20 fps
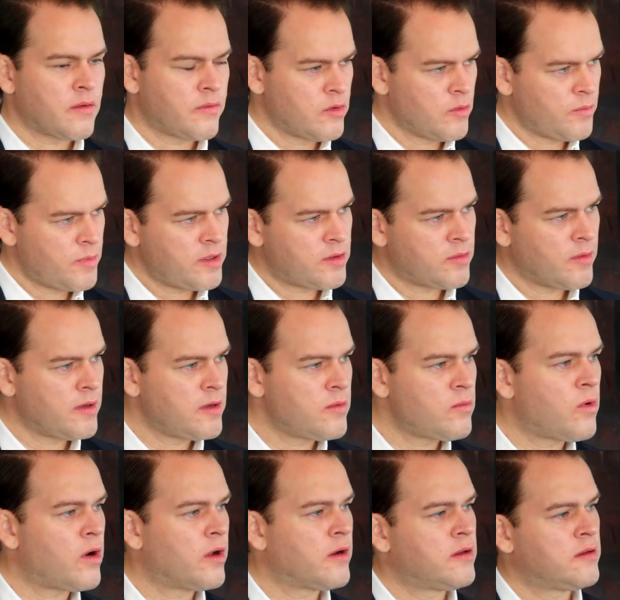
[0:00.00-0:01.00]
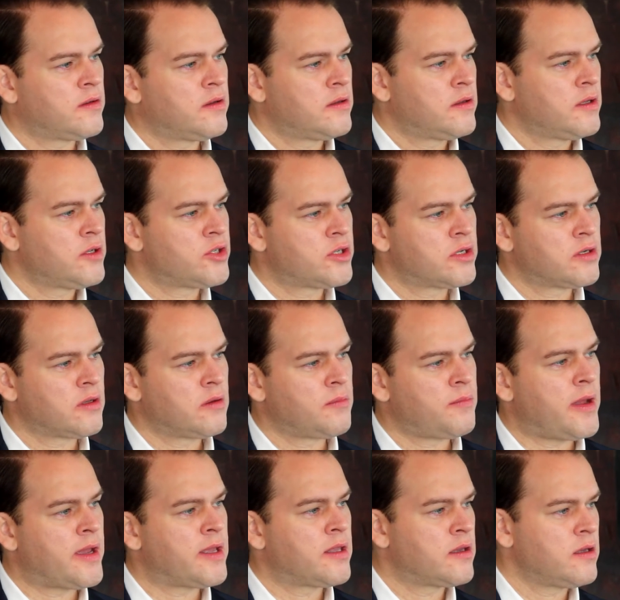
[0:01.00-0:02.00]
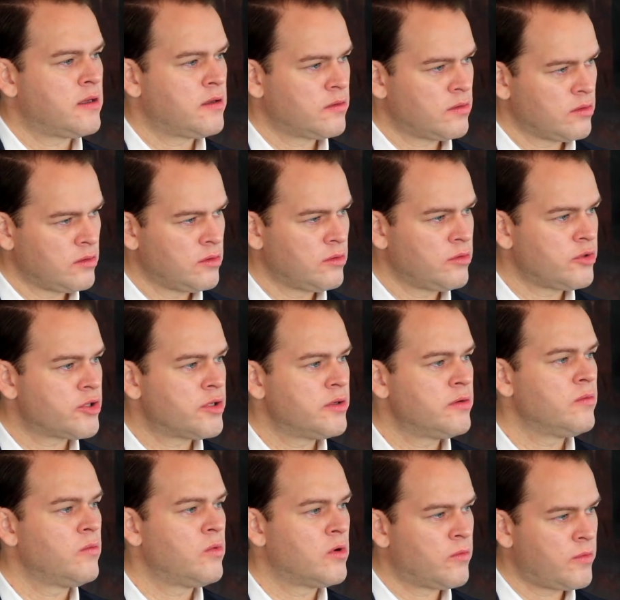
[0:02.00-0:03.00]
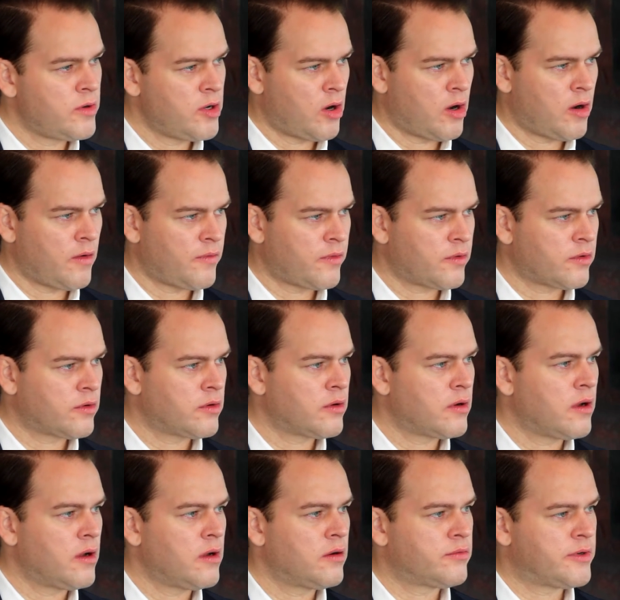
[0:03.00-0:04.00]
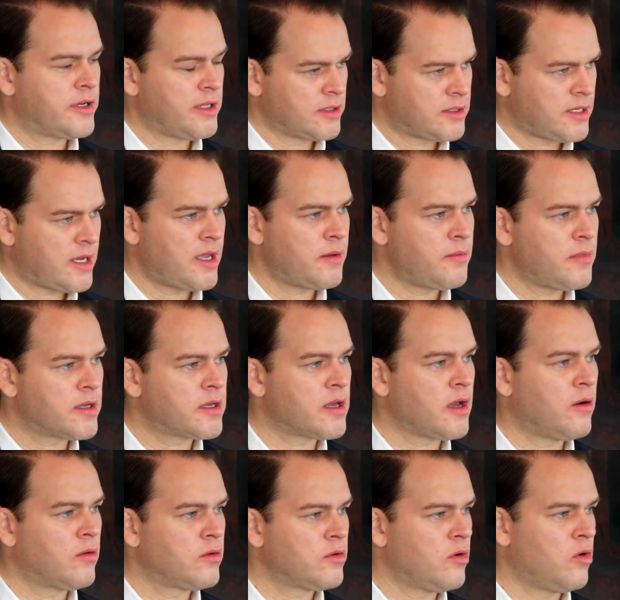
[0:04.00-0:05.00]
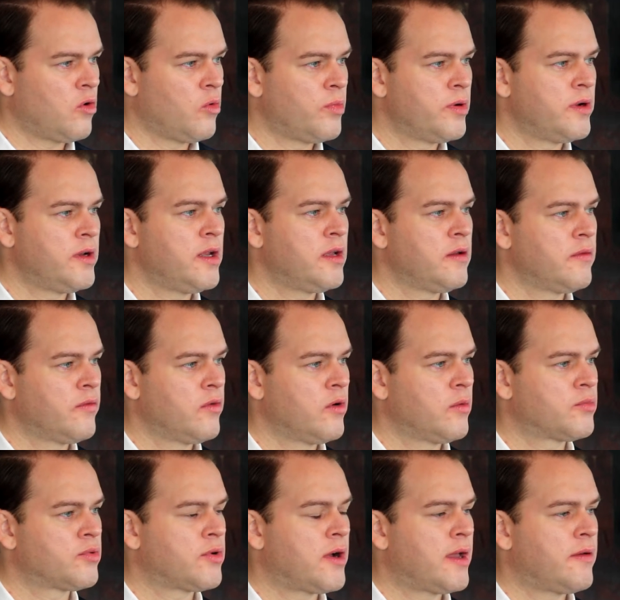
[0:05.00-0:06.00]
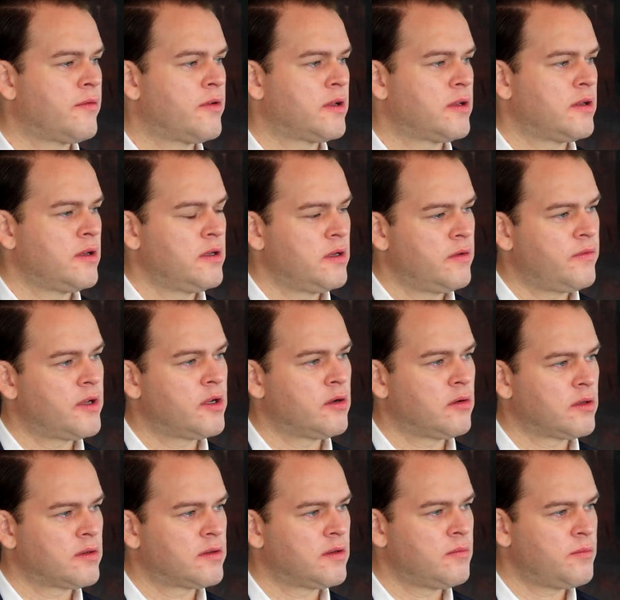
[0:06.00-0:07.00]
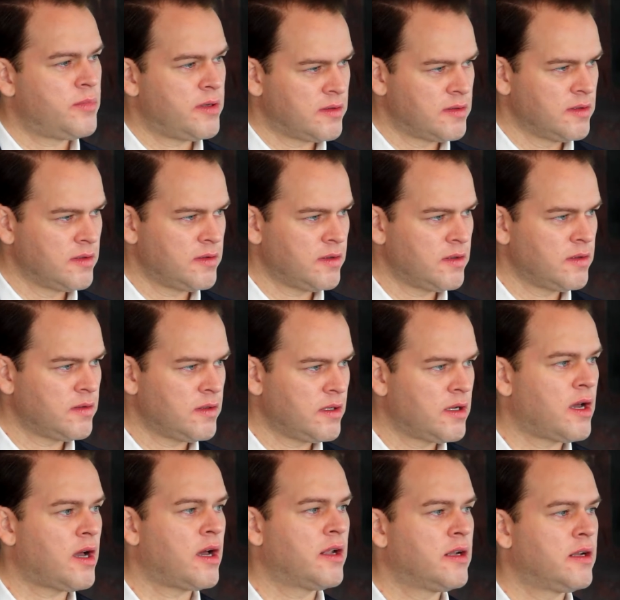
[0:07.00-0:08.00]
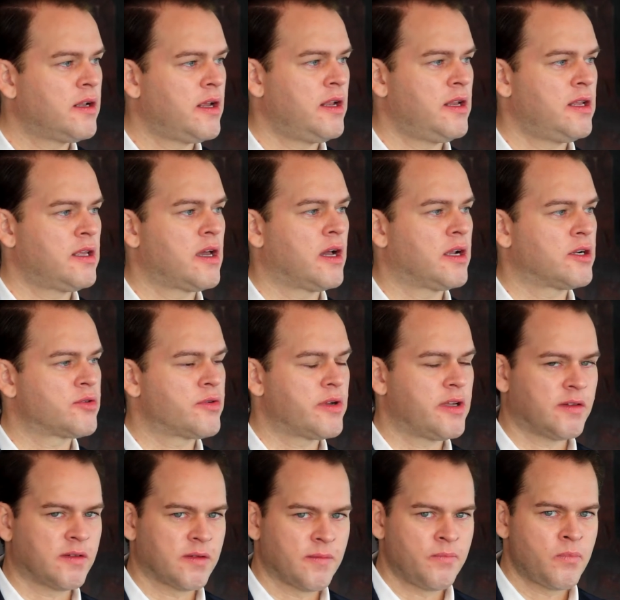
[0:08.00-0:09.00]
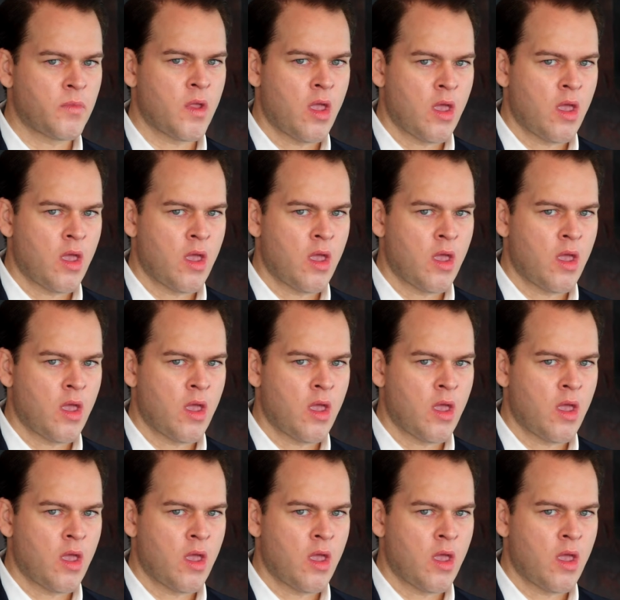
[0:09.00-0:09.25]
The WB21 is a digital banking solution where we offer real-time account opening for private individuals and businesses in 180 countries.